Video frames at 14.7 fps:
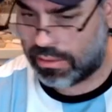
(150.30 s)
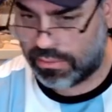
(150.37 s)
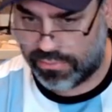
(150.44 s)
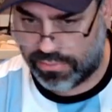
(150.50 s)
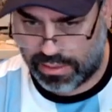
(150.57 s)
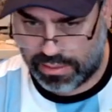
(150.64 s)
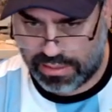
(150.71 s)
of
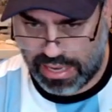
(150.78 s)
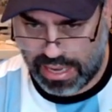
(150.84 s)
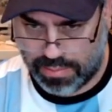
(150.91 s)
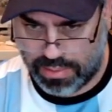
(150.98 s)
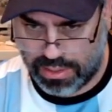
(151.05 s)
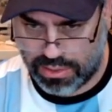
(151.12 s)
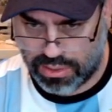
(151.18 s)

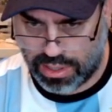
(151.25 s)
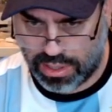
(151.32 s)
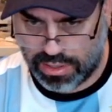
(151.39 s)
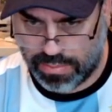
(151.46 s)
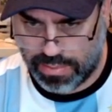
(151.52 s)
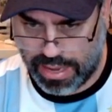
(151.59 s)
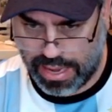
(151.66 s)
damage on
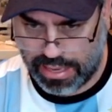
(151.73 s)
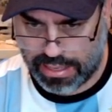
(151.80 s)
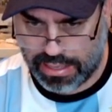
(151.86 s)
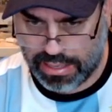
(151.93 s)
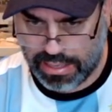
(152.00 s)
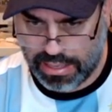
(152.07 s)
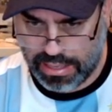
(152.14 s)
the
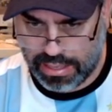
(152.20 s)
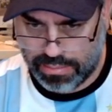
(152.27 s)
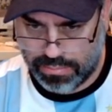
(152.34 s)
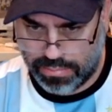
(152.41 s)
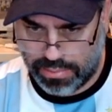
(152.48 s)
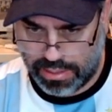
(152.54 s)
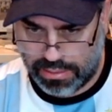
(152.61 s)
back.
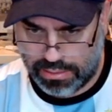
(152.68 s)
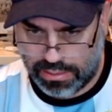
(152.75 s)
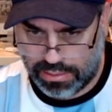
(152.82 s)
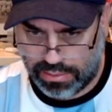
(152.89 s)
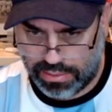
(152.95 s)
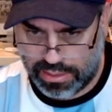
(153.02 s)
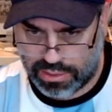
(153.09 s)
But
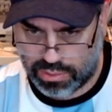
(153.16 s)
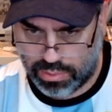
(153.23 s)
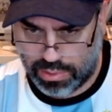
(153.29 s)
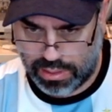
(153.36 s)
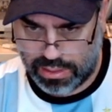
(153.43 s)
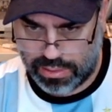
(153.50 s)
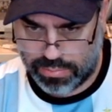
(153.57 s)
this
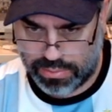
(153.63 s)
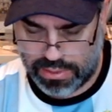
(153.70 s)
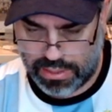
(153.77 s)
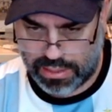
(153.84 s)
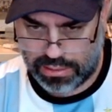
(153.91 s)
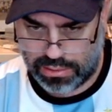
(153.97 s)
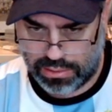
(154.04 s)
one in
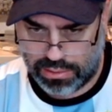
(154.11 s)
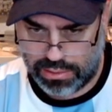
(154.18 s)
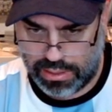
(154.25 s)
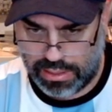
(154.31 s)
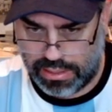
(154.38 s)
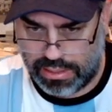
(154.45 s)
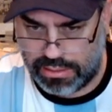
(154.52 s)
particular
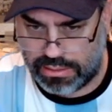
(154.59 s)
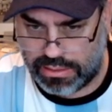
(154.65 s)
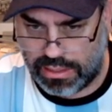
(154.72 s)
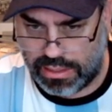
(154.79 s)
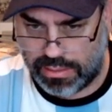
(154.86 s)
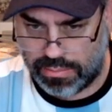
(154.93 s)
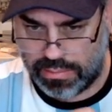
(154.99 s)
is
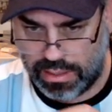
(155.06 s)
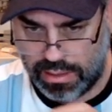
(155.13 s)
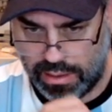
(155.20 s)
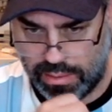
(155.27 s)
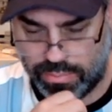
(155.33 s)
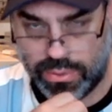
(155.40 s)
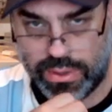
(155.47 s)

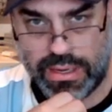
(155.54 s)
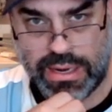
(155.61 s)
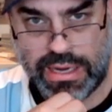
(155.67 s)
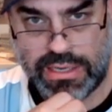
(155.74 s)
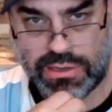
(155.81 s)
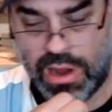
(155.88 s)
a pretty nice